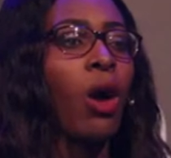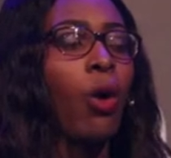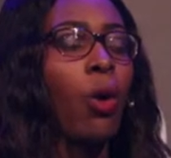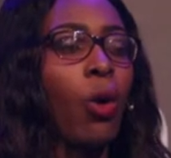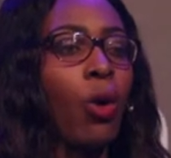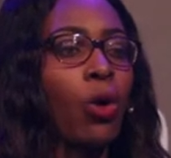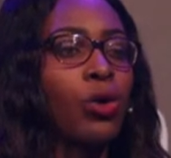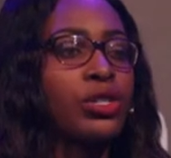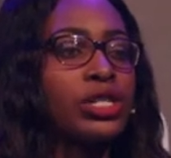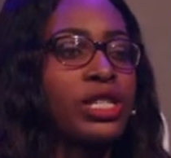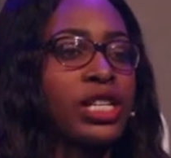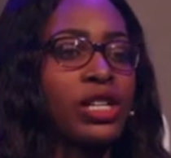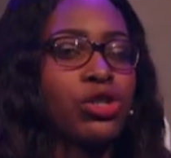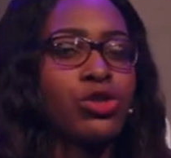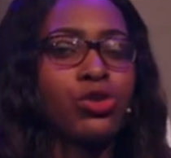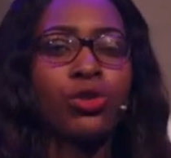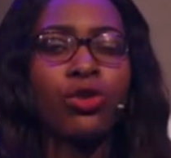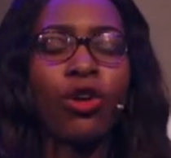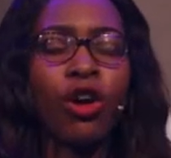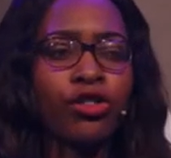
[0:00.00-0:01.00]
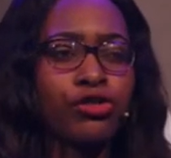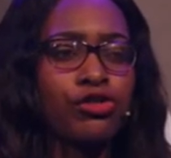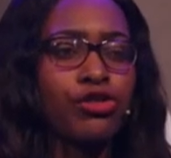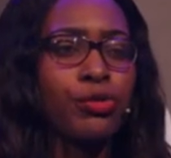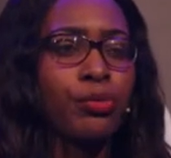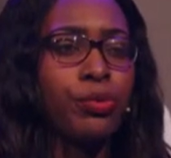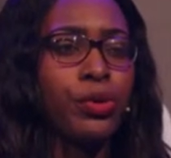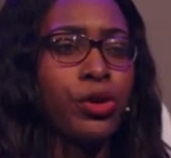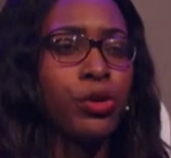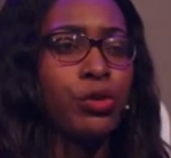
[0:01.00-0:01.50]
are all set to
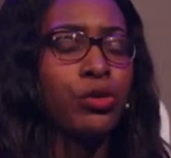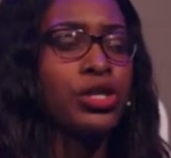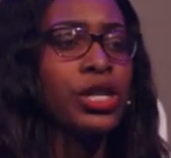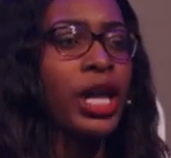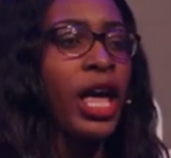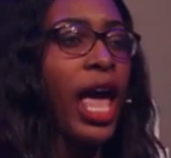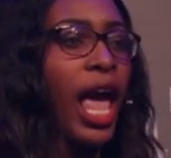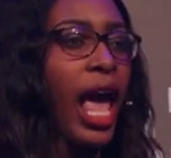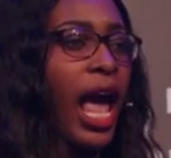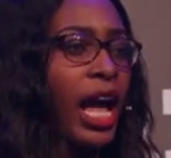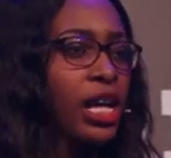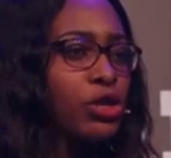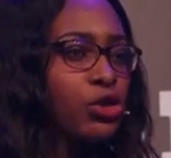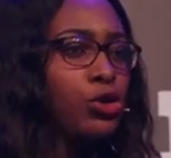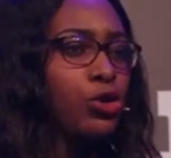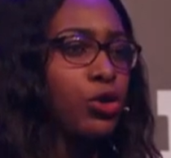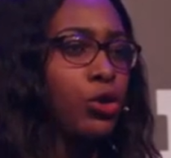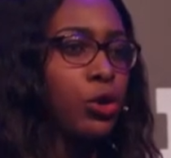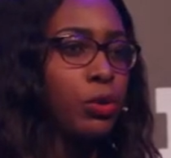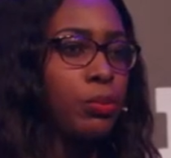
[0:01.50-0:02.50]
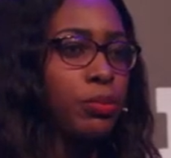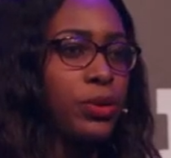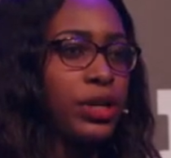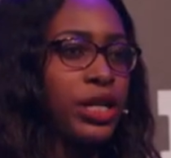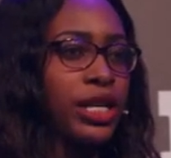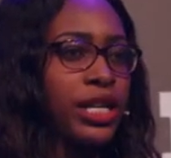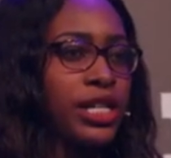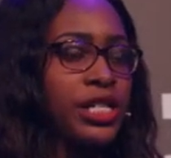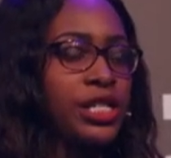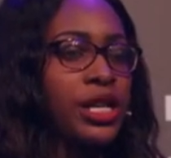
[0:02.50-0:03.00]
contribute and to
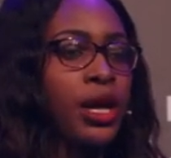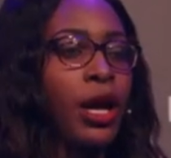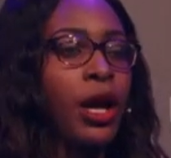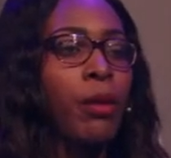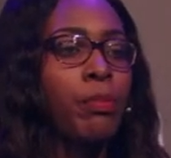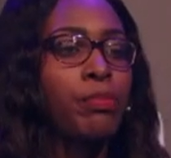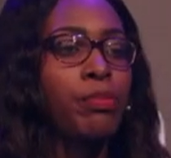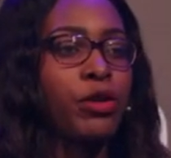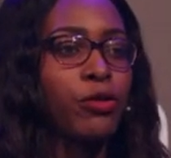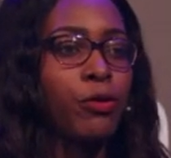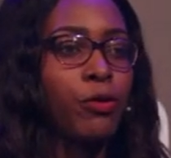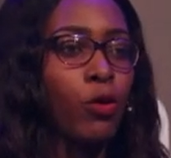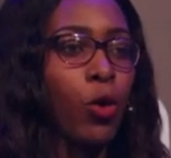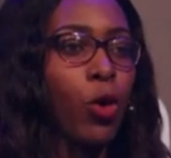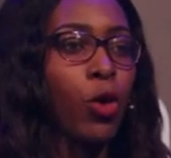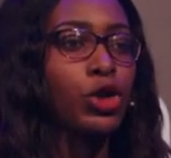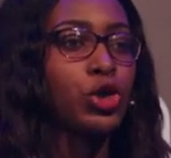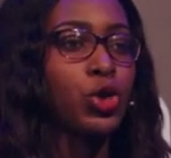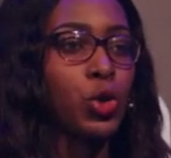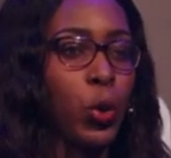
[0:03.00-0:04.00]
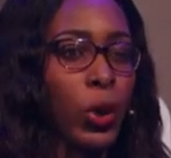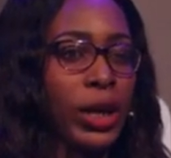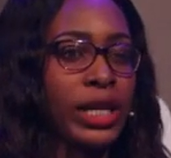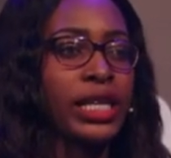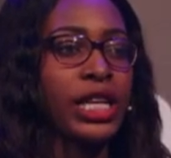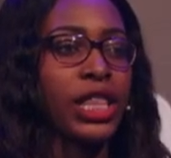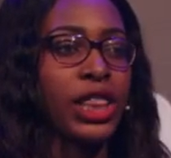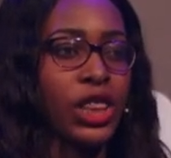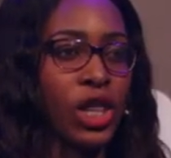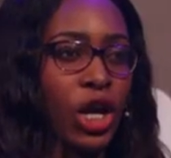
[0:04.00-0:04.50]
complete before
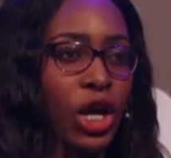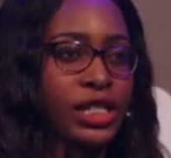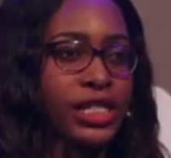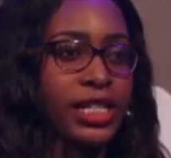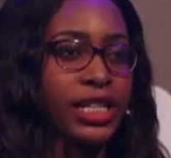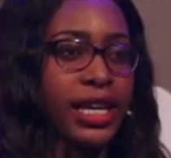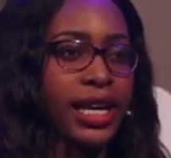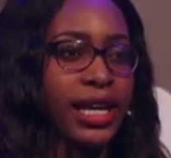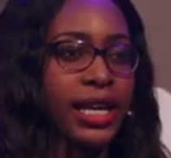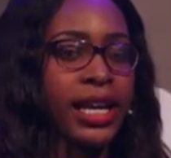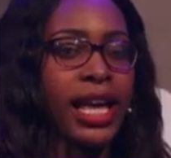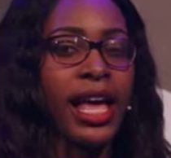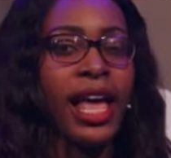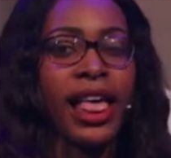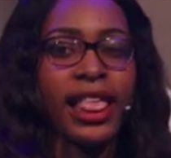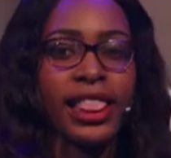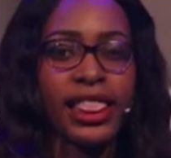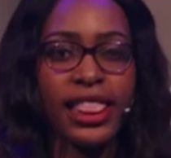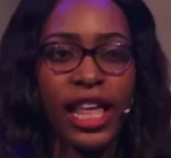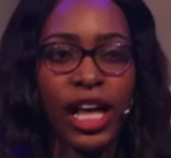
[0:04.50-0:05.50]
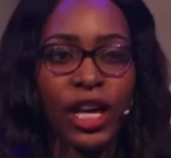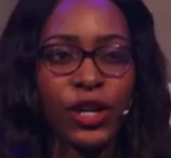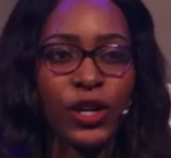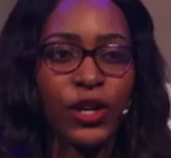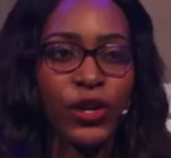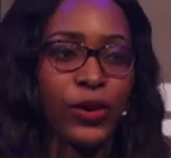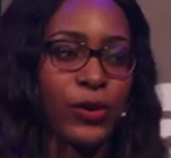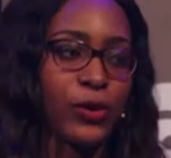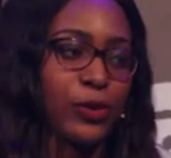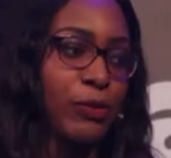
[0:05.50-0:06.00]
2030.
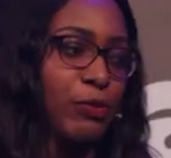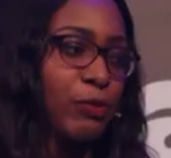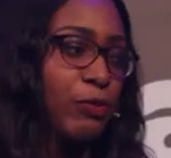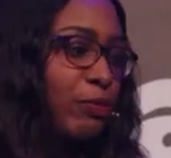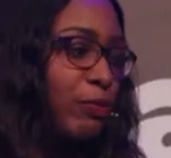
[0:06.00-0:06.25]
Thank you.